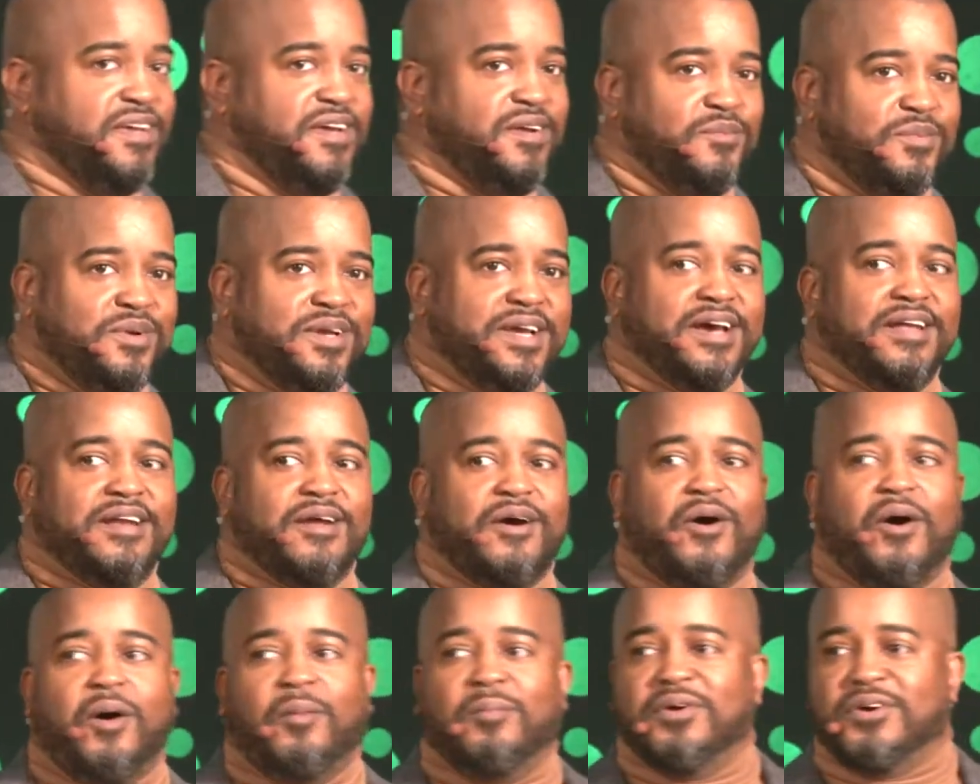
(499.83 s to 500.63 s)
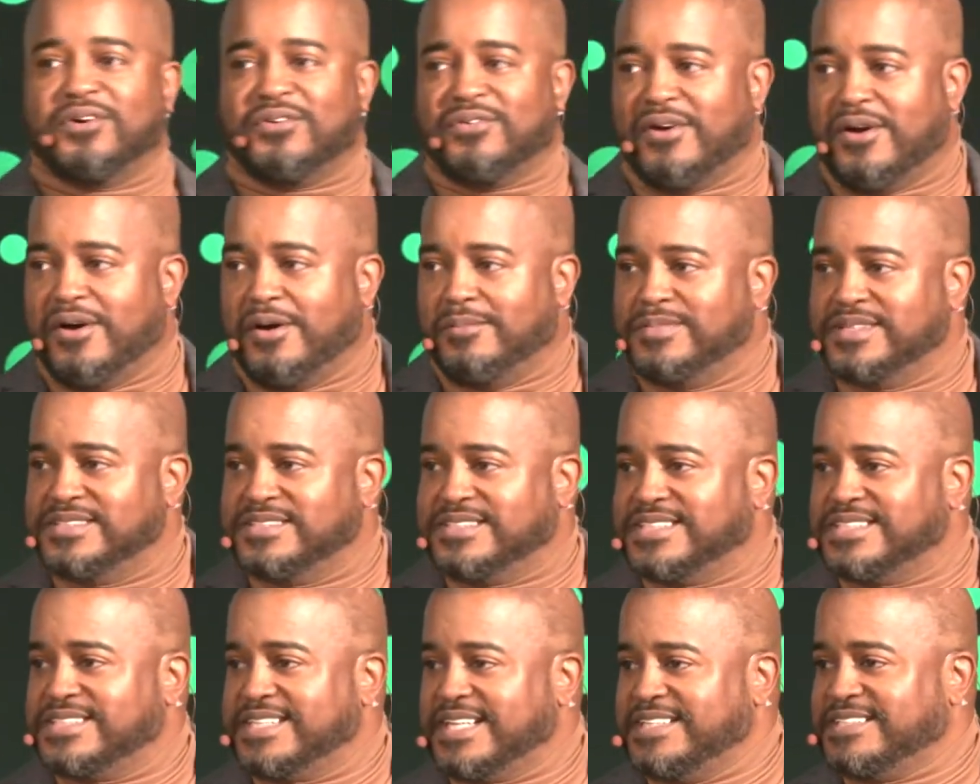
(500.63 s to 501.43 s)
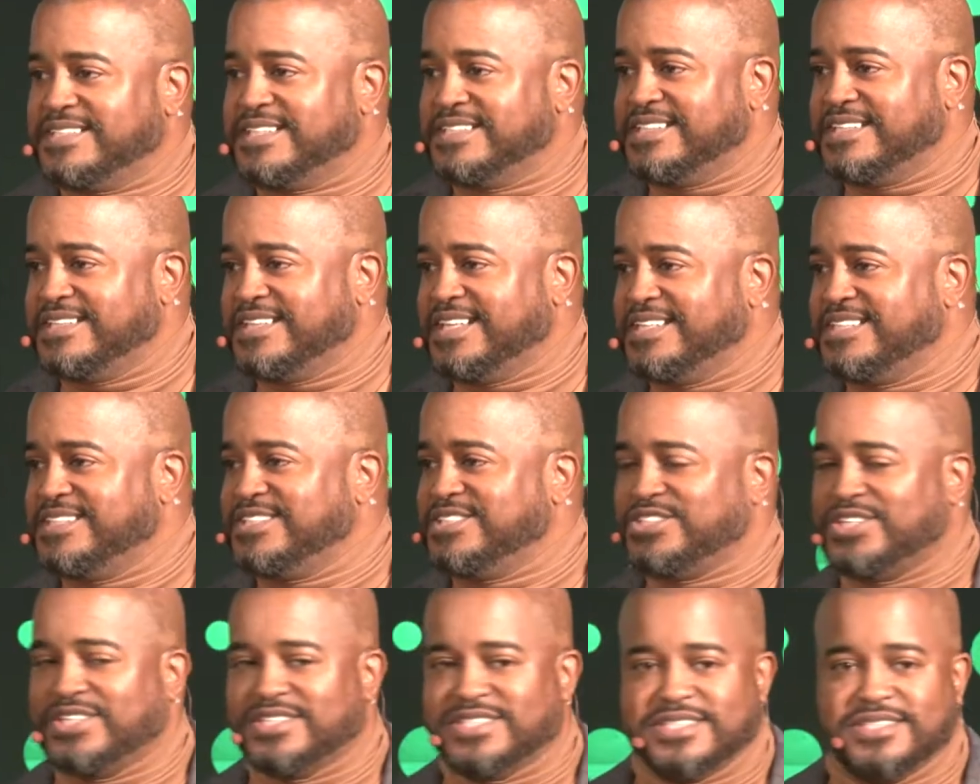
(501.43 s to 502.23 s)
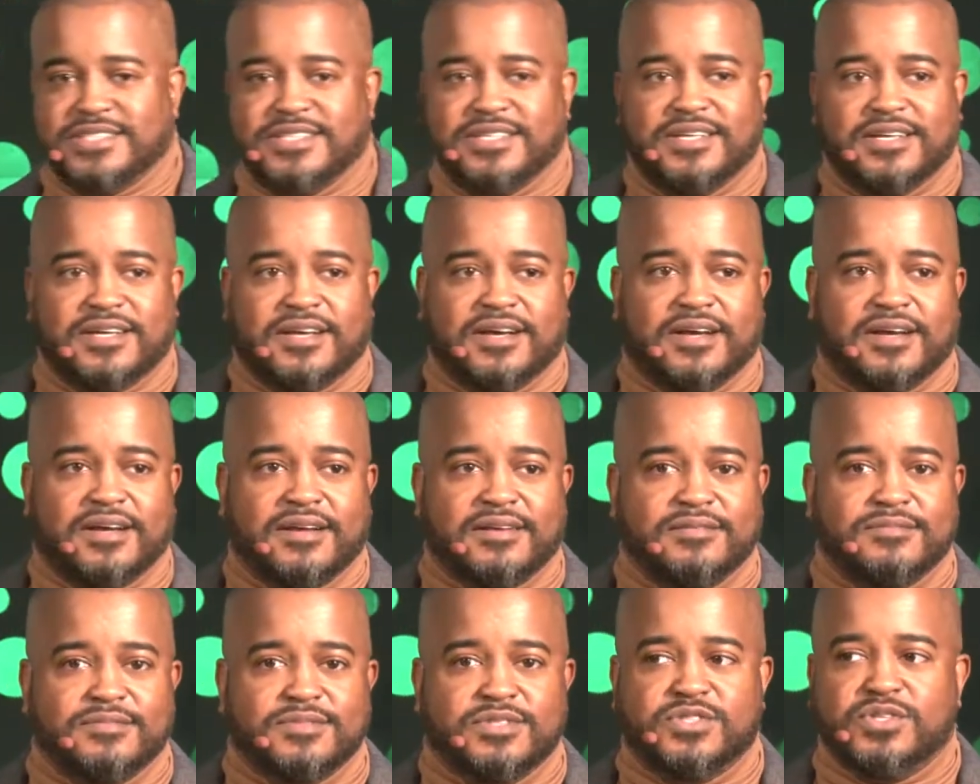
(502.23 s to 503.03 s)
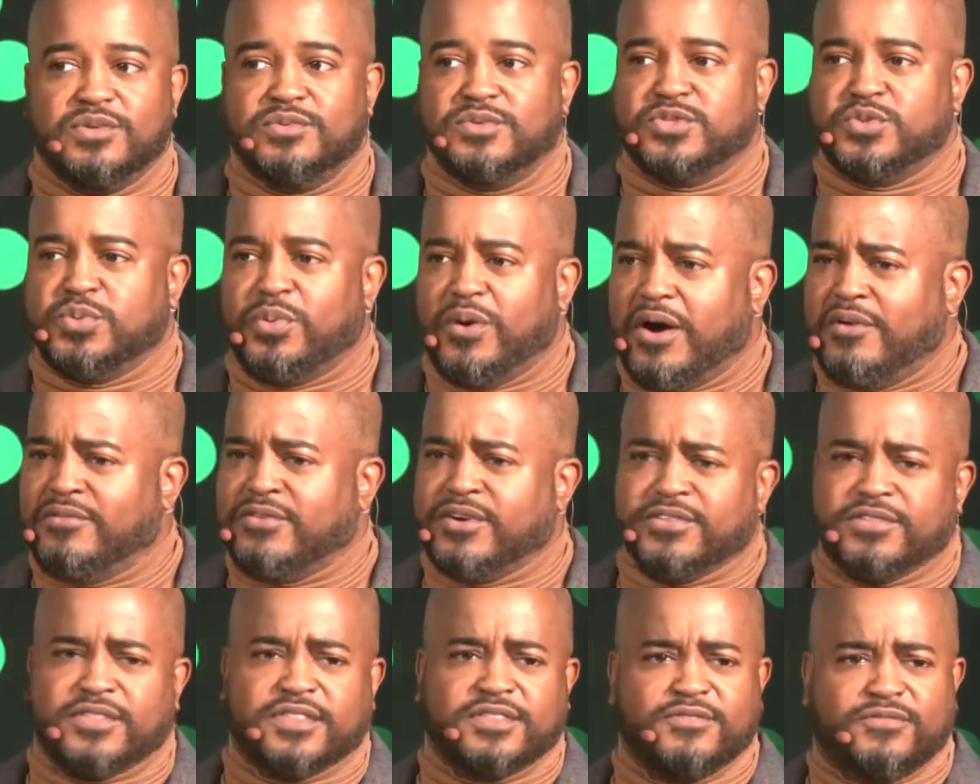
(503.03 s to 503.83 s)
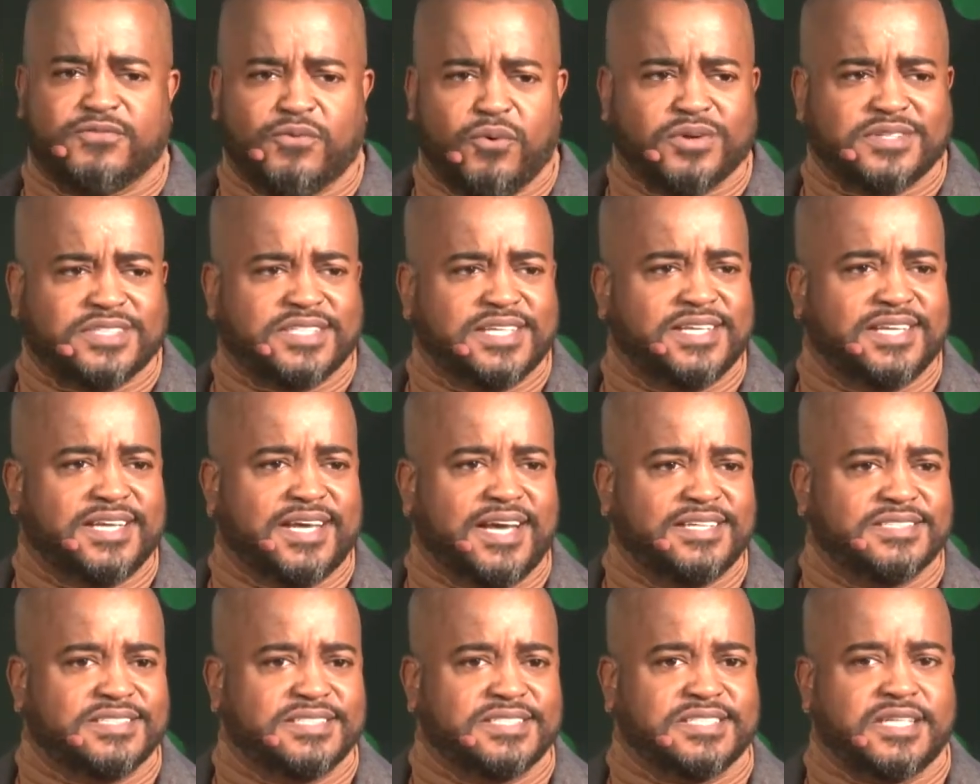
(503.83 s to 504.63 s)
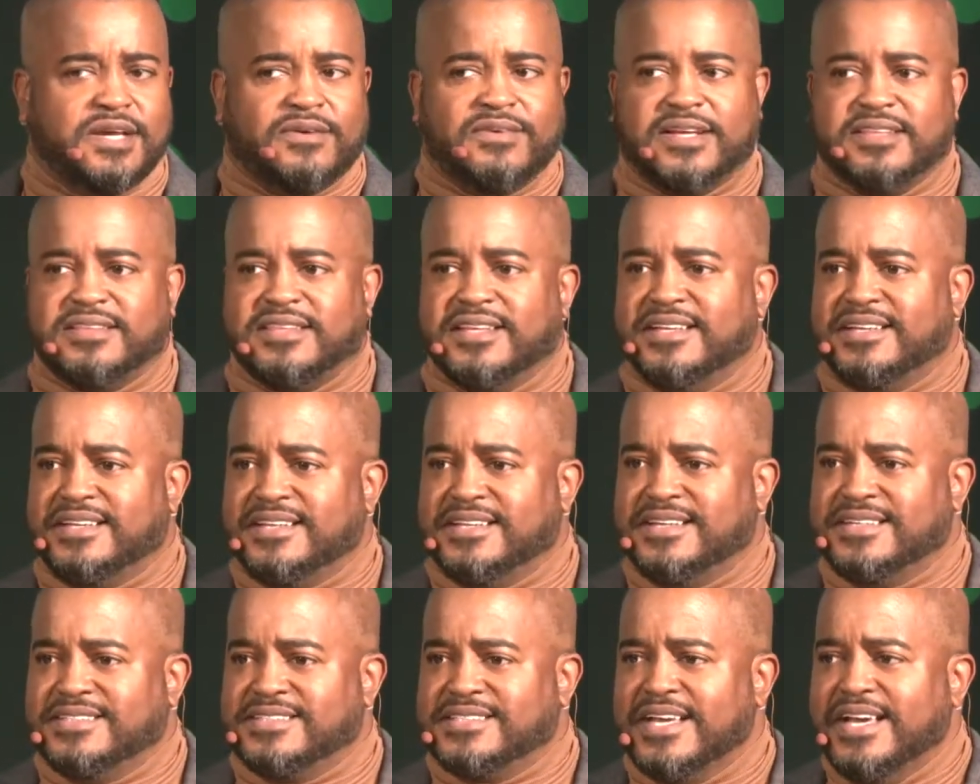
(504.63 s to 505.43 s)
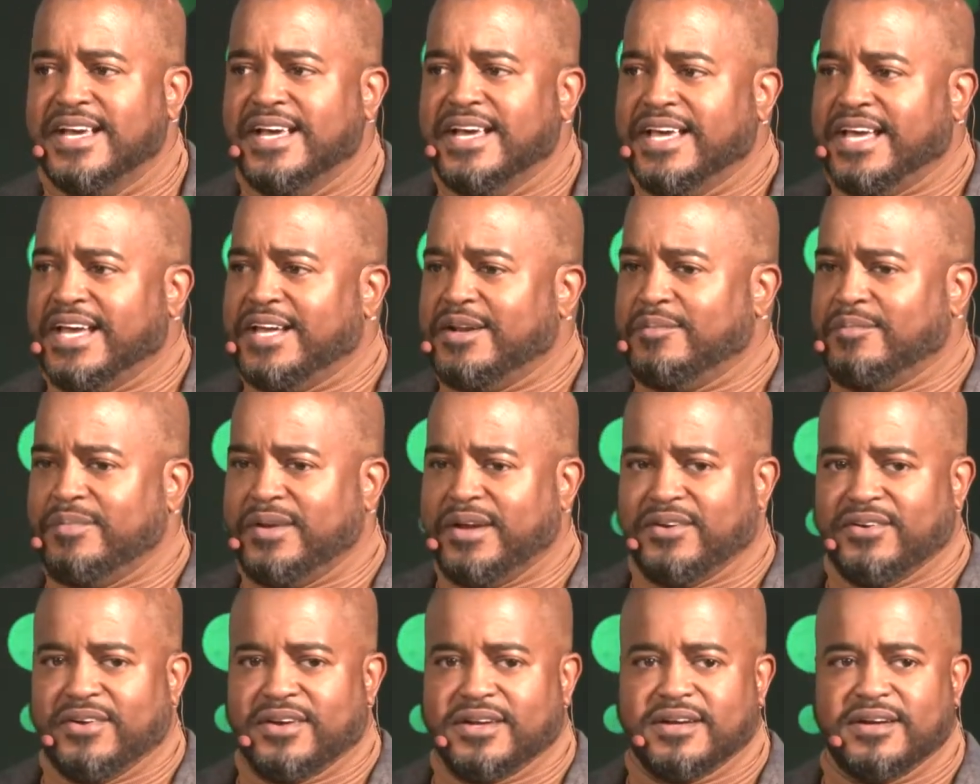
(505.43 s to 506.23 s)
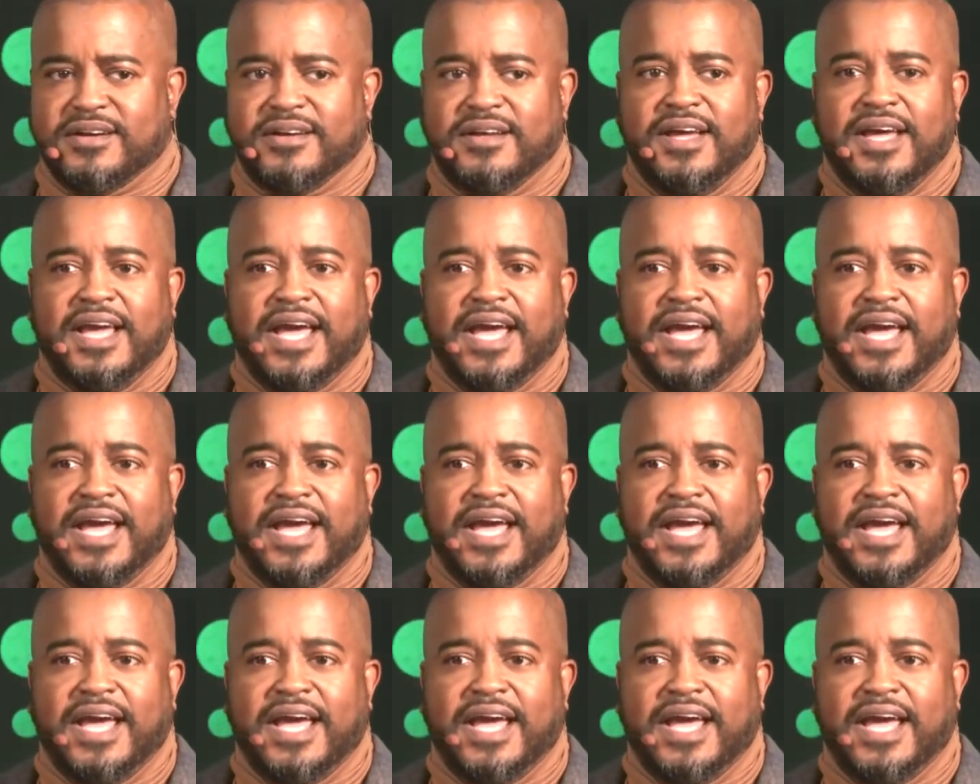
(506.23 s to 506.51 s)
We got Omicron that just, that just uh, 12 or 14 cases now, I think it is, in America.